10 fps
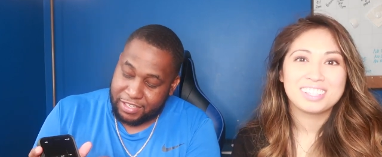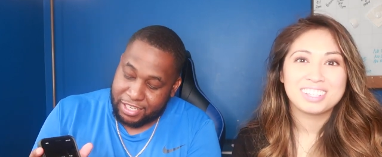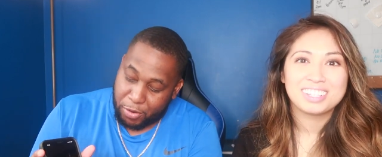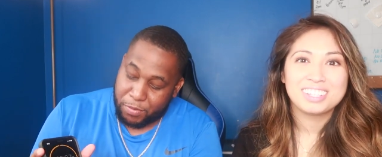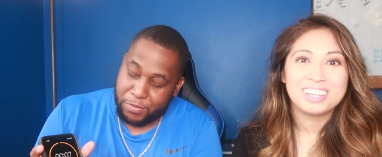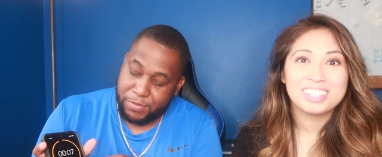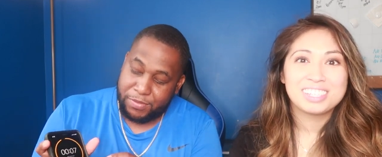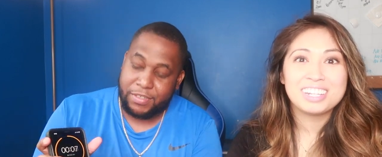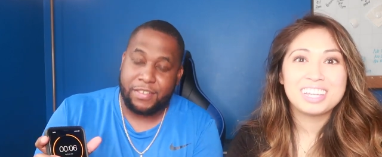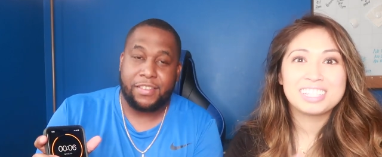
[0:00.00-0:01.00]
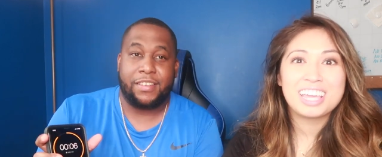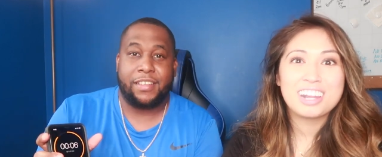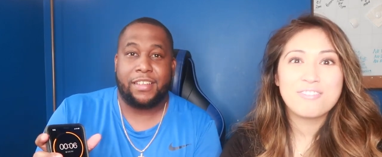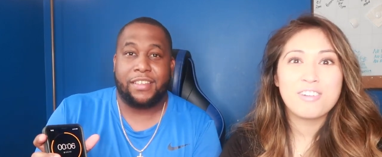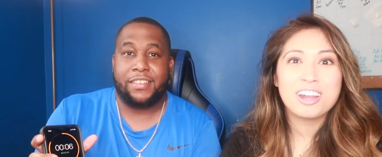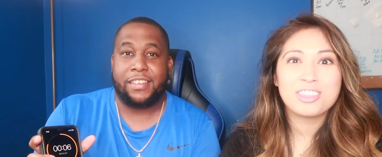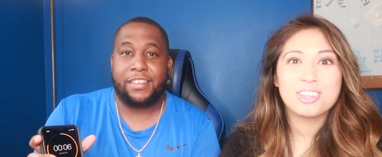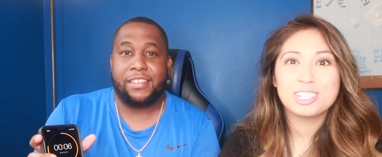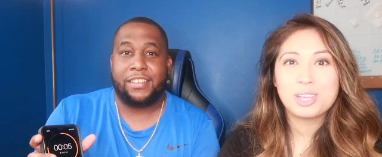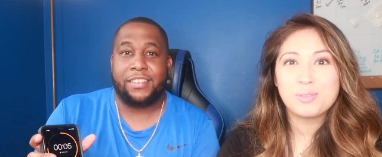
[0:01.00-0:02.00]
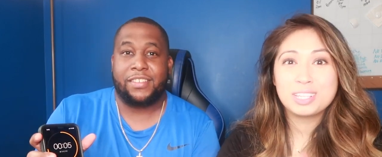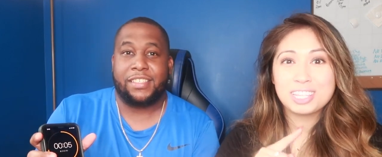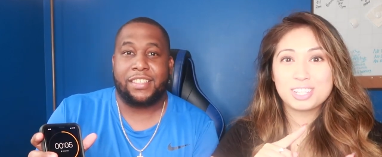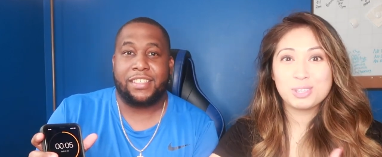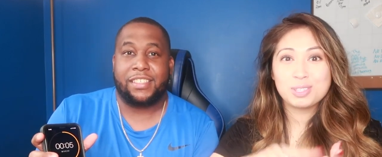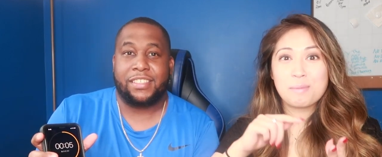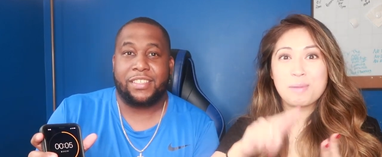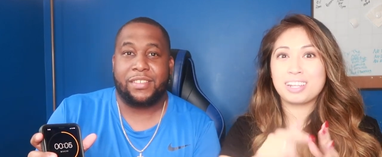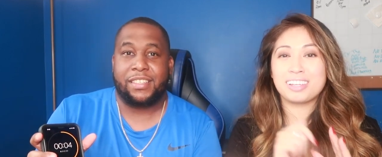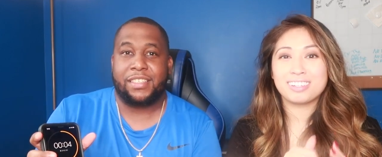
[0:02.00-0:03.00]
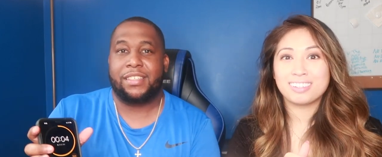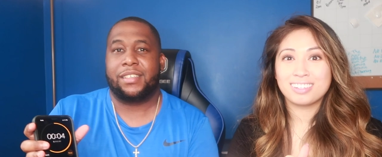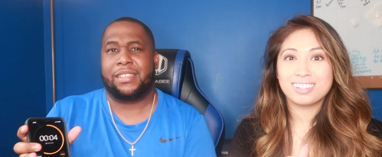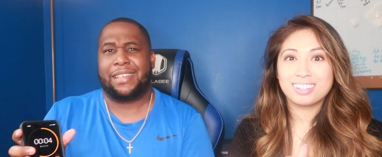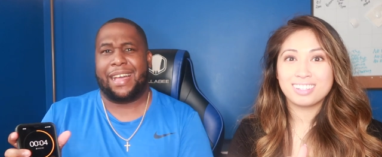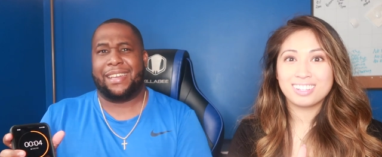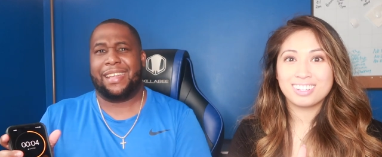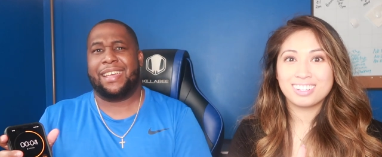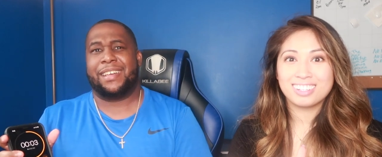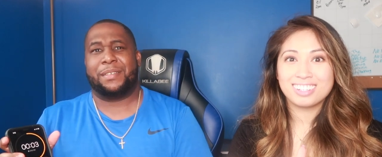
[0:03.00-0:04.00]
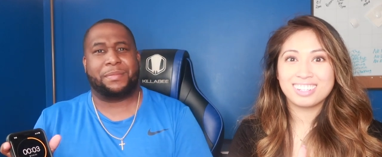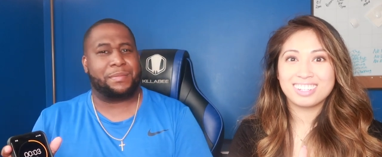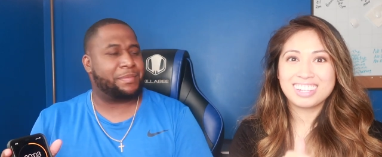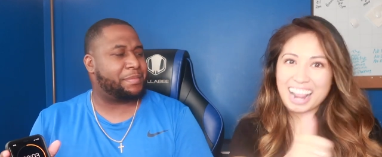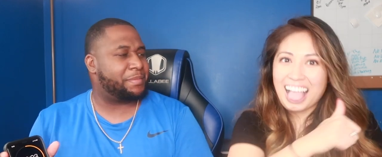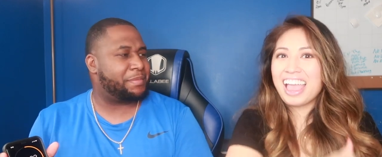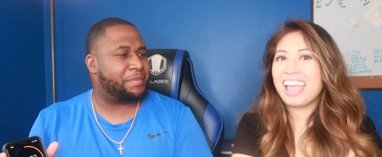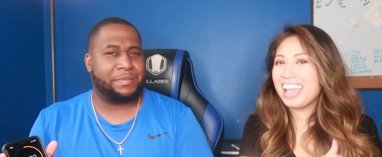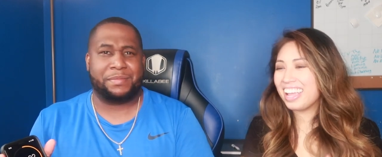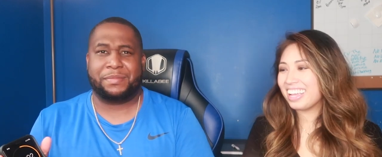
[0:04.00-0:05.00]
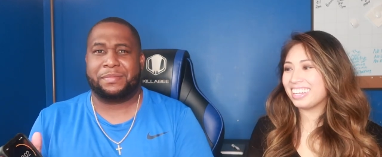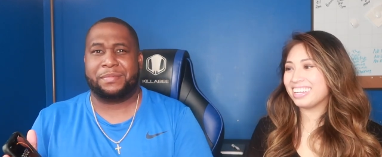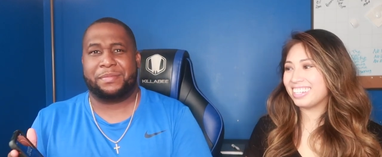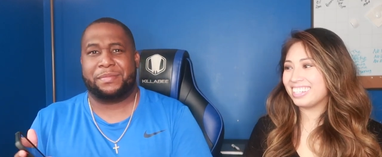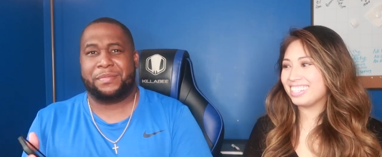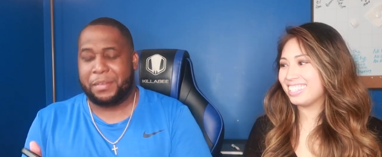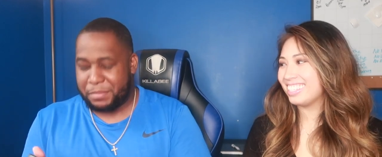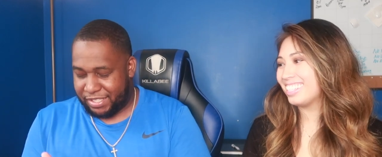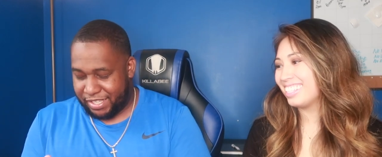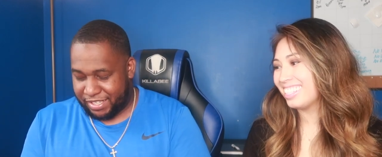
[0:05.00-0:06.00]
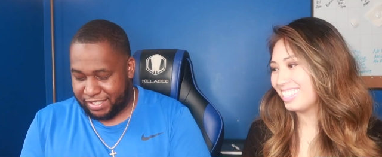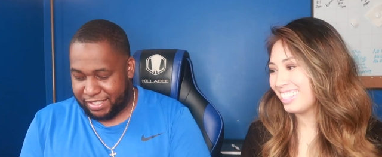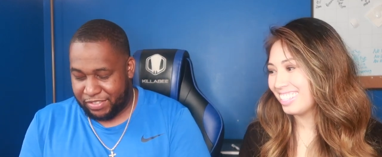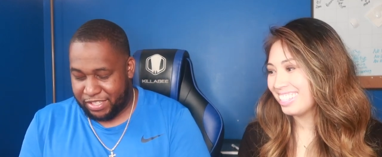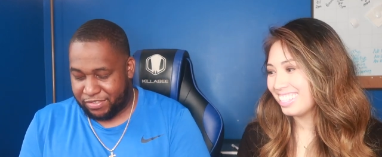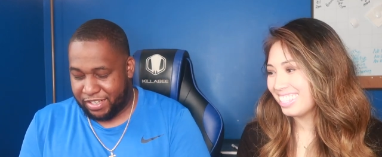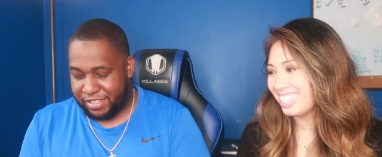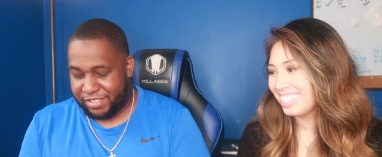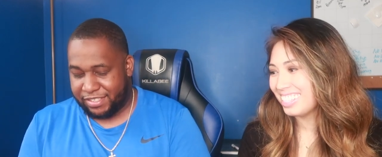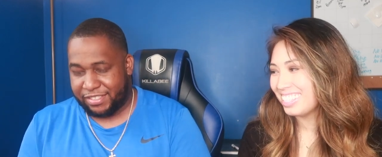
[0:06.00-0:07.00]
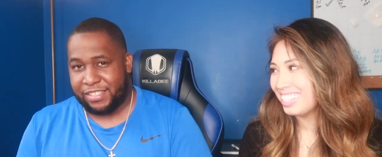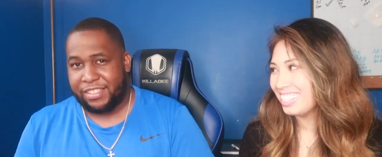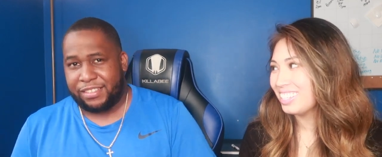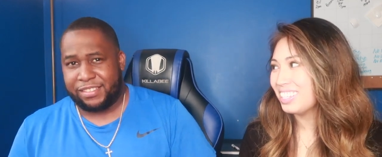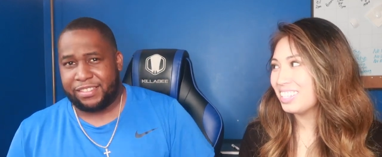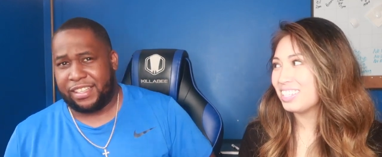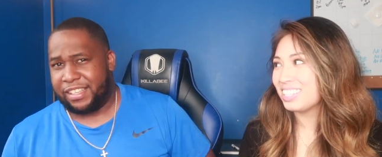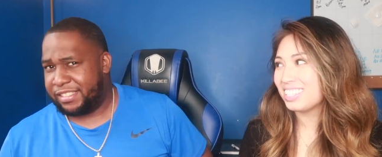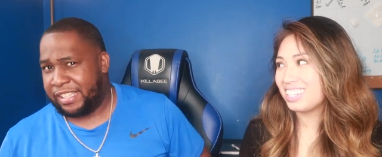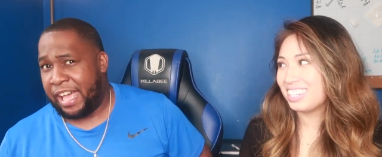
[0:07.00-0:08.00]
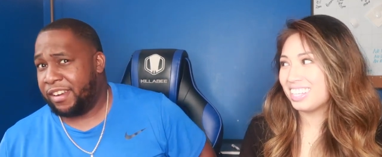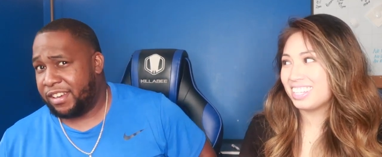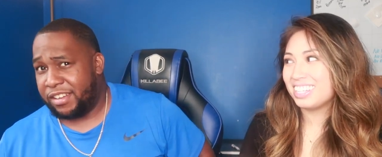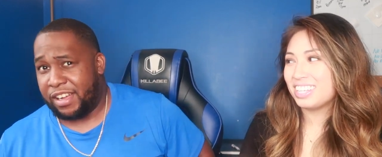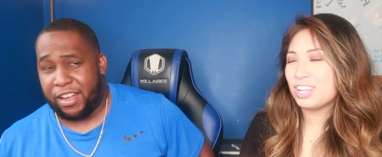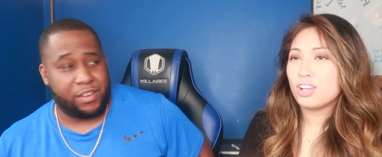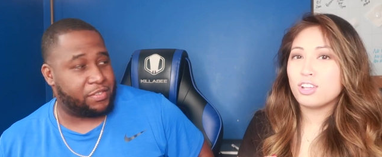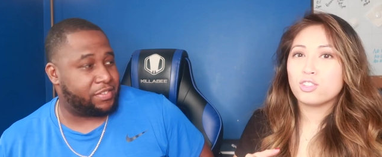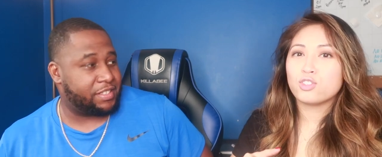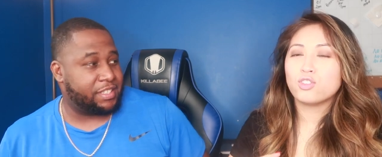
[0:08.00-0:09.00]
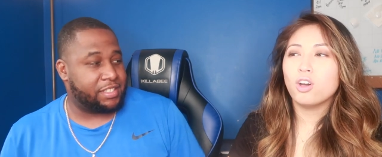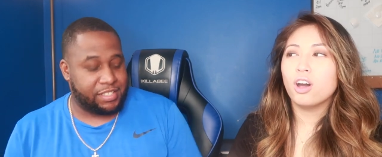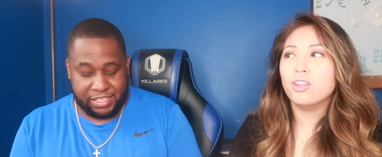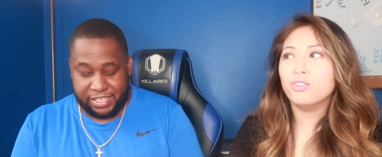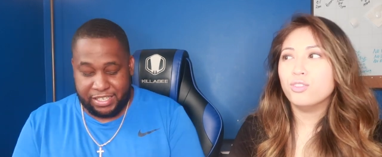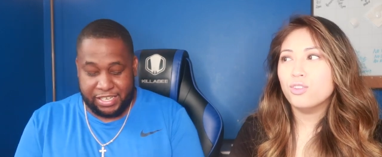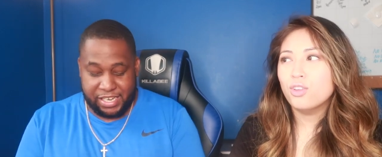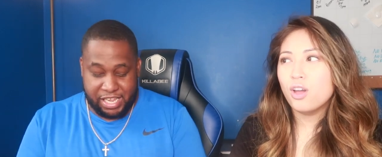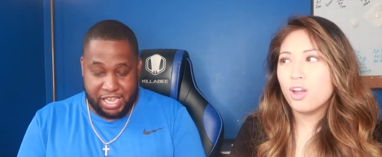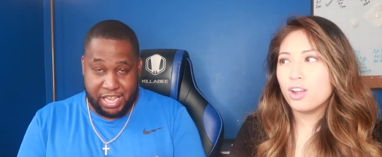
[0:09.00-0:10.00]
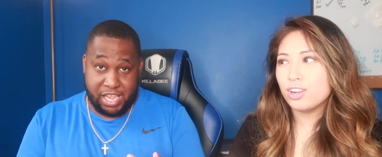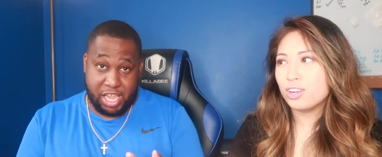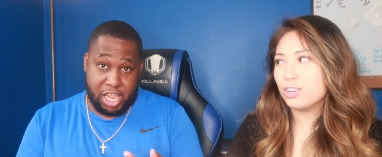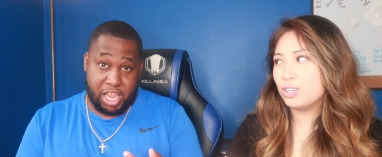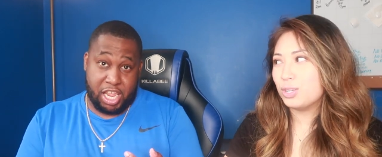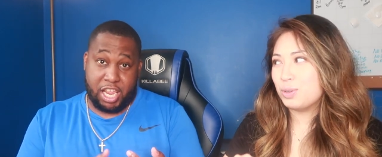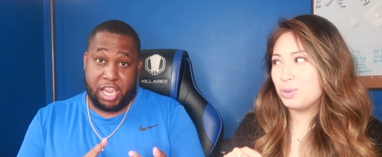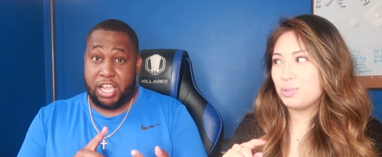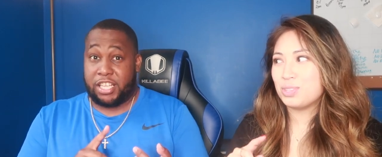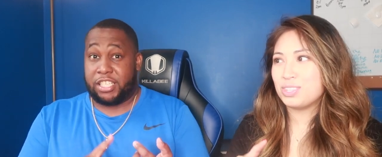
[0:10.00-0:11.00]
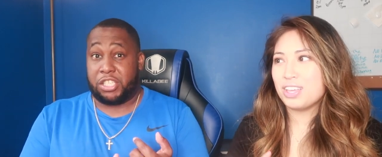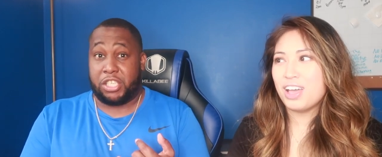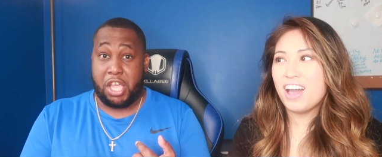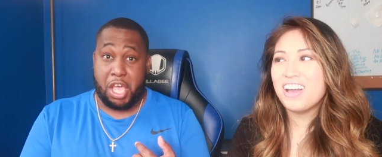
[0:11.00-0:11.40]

Speaker 1: Go. Sunday, Saturday, Friday, Thursday, Wednesday, Tuesday, Monday. God damn. Hey.
Speaker 2: Let me check and see if that's right. That sounded a little off. Sunday, Sunday